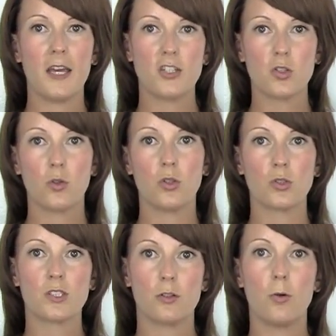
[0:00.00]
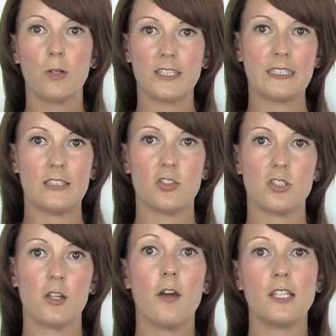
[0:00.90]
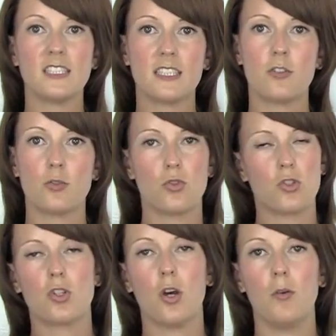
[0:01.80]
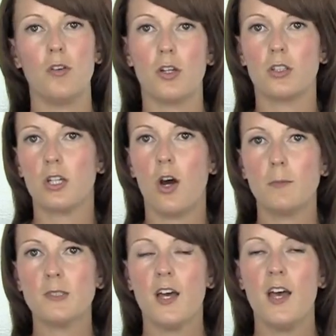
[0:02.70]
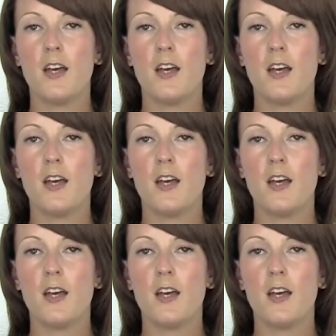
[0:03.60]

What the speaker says: make sure your call extensions are only scheduled to show at those times,